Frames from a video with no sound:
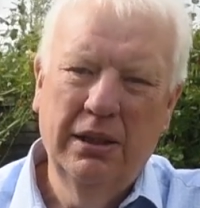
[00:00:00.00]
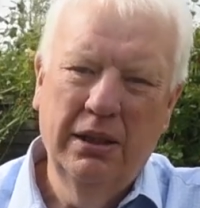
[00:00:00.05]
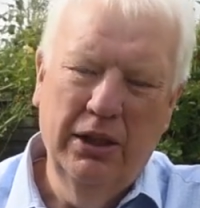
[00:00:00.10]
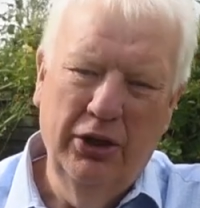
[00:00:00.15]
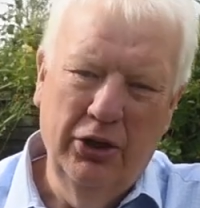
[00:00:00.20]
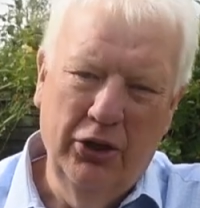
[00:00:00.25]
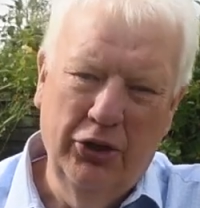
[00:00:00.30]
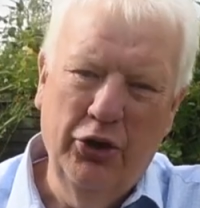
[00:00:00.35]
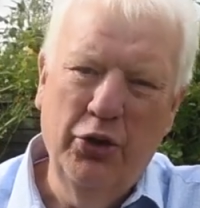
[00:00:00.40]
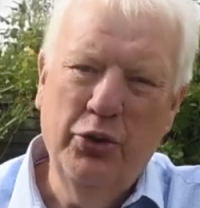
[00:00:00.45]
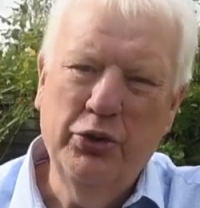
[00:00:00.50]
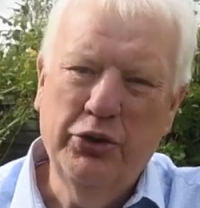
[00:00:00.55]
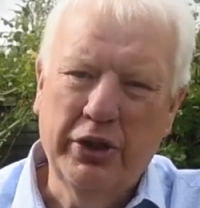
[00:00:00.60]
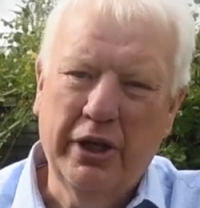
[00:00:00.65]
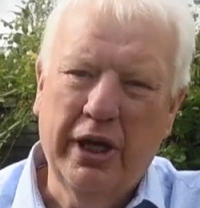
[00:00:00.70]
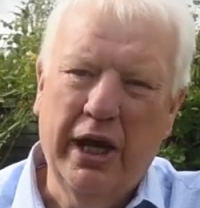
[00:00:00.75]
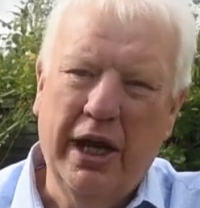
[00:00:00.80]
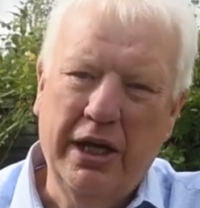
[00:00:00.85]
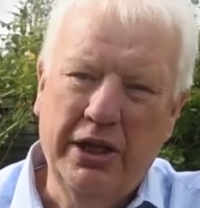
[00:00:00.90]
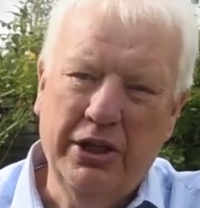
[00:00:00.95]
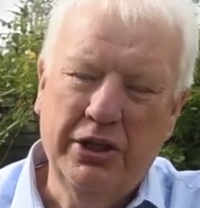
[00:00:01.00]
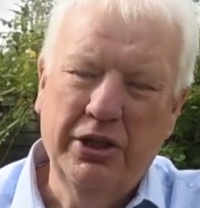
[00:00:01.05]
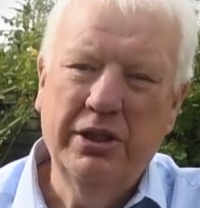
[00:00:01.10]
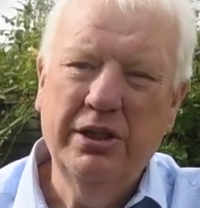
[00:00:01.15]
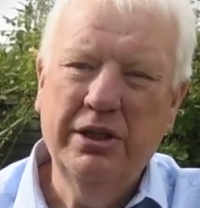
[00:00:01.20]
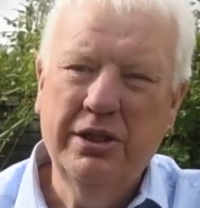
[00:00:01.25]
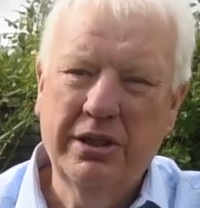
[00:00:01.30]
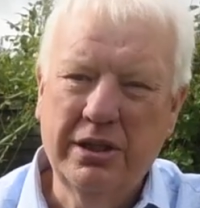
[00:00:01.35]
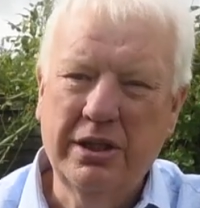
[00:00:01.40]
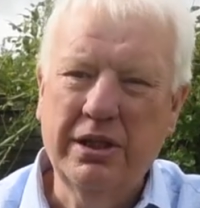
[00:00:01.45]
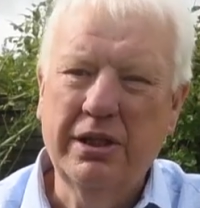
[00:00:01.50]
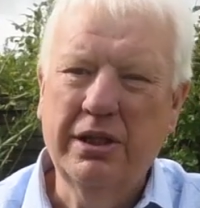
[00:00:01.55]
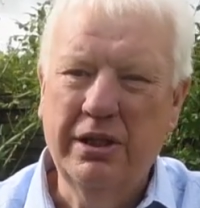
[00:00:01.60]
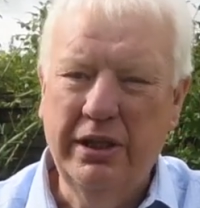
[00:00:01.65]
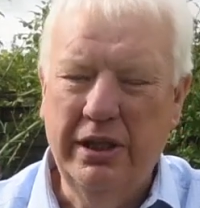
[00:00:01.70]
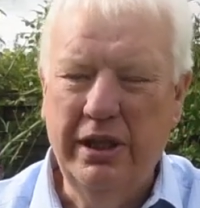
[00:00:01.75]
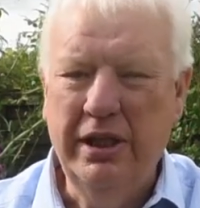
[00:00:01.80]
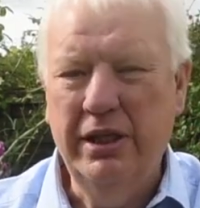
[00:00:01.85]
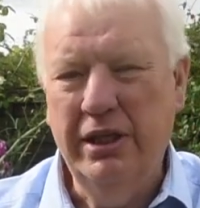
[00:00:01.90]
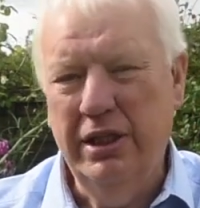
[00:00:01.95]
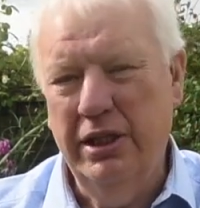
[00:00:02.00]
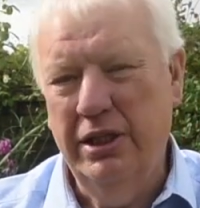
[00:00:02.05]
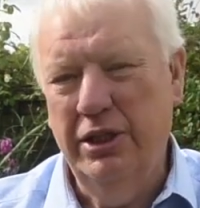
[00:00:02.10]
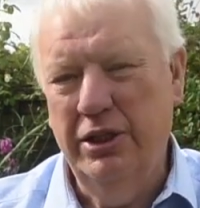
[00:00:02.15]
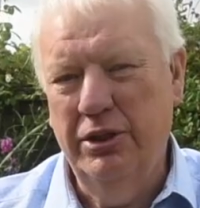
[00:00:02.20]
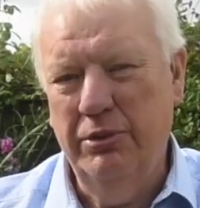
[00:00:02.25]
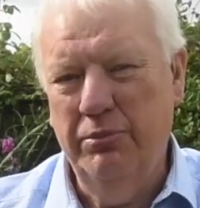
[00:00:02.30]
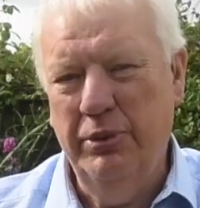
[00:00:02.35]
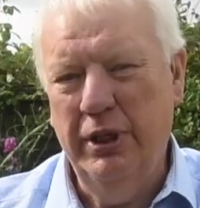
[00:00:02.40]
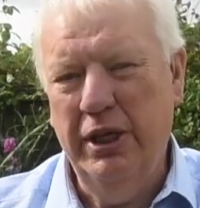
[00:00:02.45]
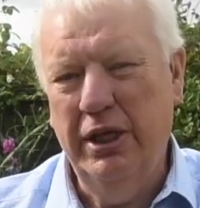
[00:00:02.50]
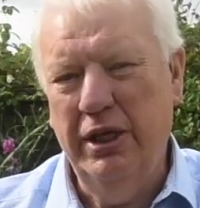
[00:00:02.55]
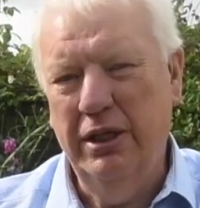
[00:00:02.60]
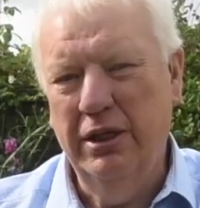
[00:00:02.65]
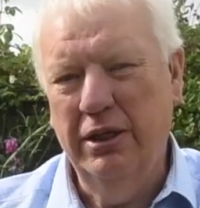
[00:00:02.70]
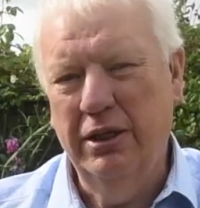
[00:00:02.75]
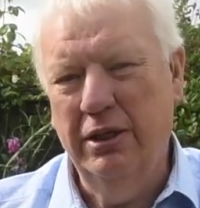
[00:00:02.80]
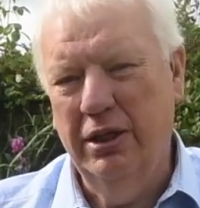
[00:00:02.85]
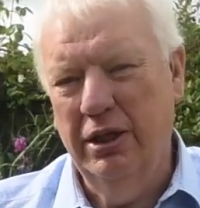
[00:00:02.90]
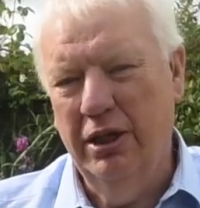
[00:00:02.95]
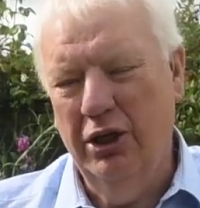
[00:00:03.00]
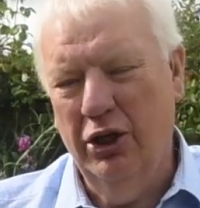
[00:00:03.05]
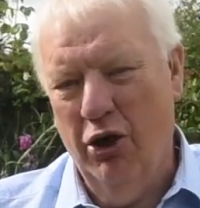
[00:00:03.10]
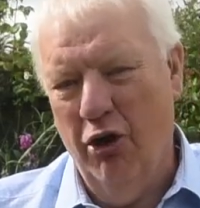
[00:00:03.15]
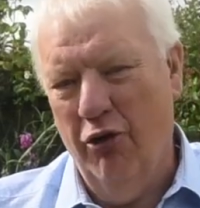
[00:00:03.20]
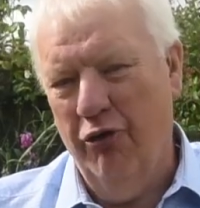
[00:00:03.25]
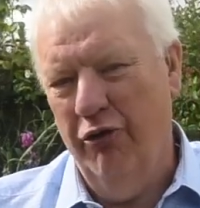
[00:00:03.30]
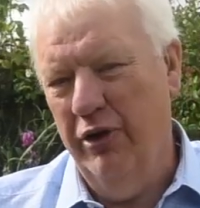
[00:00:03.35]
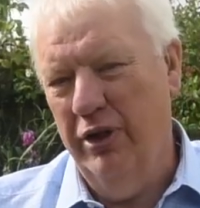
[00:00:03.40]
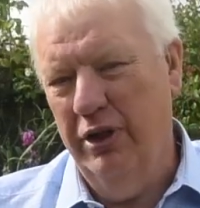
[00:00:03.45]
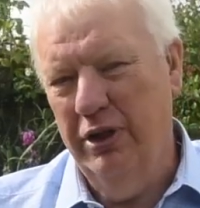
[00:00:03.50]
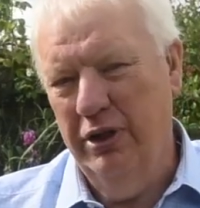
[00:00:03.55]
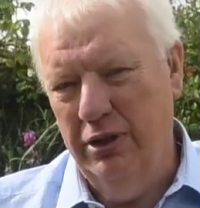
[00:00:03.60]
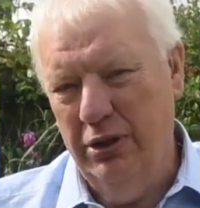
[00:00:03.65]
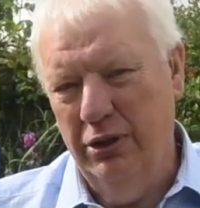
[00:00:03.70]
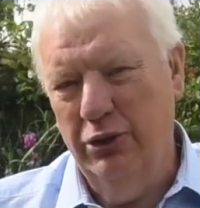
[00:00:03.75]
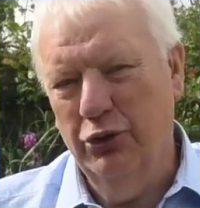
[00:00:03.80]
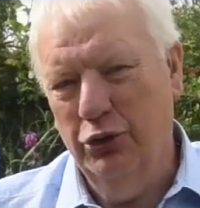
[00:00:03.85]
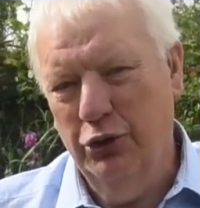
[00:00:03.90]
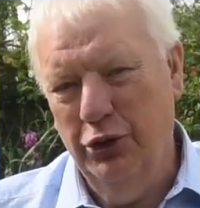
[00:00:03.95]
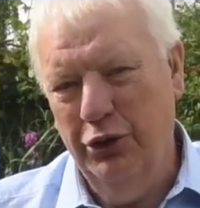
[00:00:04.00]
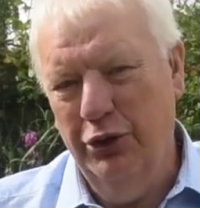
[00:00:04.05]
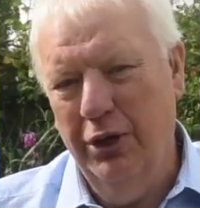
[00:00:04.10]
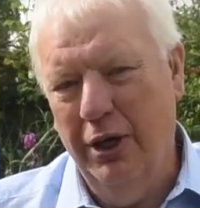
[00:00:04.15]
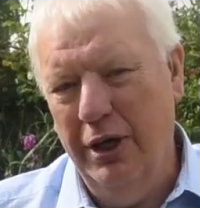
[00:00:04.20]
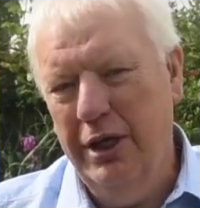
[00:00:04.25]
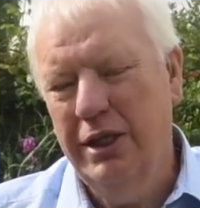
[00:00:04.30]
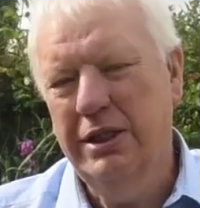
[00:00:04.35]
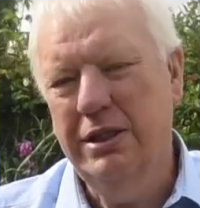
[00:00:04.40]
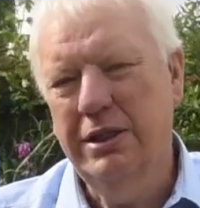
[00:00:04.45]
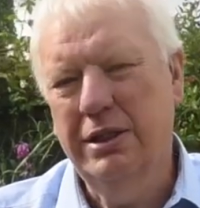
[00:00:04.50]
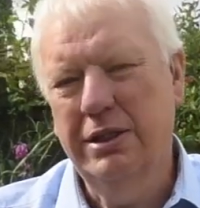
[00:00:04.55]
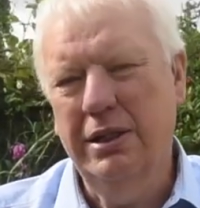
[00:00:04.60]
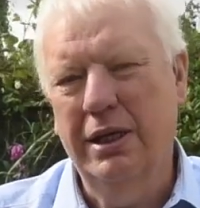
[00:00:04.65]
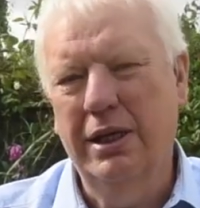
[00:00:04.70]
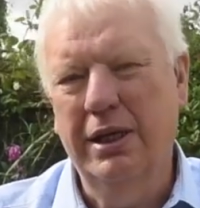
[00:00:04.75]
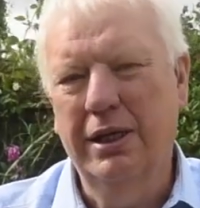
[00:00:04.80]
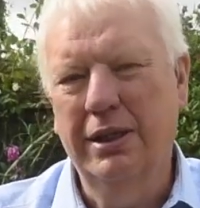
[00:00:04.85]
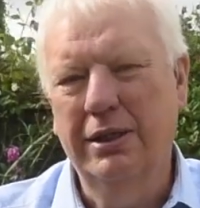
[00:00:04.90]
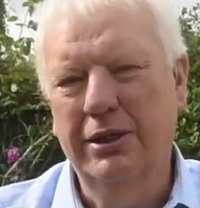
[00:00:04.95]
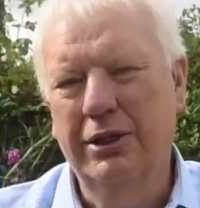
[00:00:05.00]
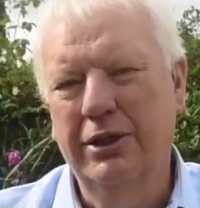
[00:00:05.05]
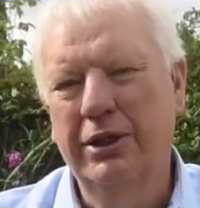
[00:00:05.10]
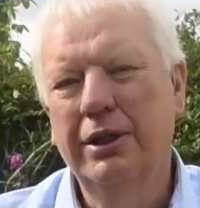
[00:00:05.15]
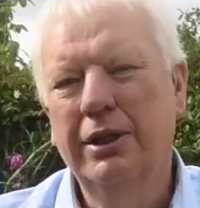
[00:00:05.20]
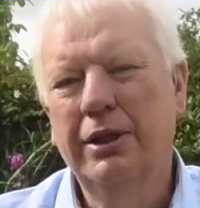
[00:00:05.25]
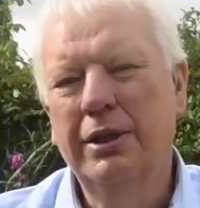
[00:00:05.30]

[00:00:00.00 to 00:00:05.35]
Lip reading: And on those occasions, it needed to be a coffin that looked nice and